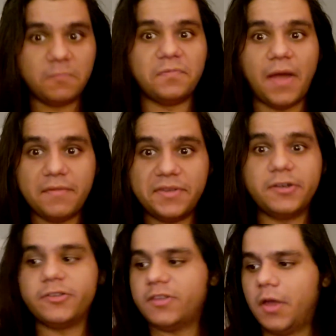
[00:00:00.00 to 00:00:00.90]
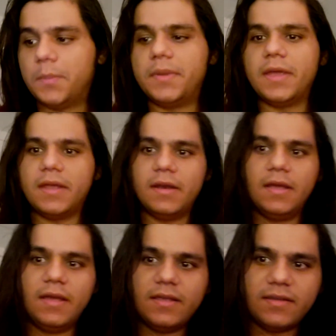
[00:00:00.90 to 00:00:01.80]
Five years, I'll be at
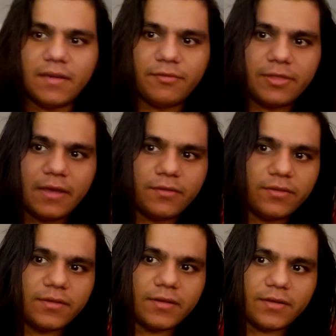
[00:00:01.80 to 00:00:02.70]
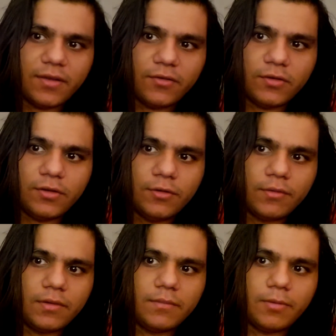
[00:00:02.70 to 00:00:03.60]
7,600. You
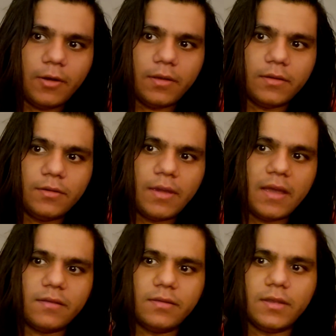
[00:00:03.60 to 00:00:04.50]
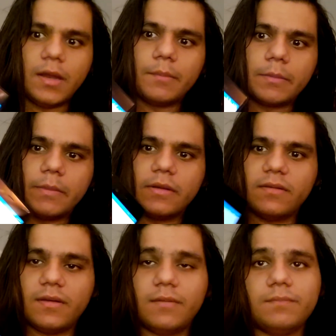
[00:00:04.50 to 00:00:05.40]
probably, you can't see the number, but it's
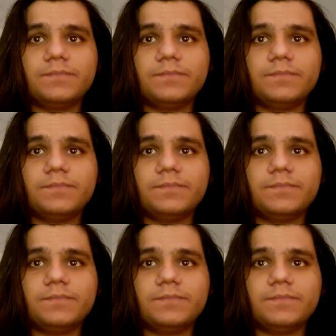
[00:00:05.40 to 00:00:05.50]
there.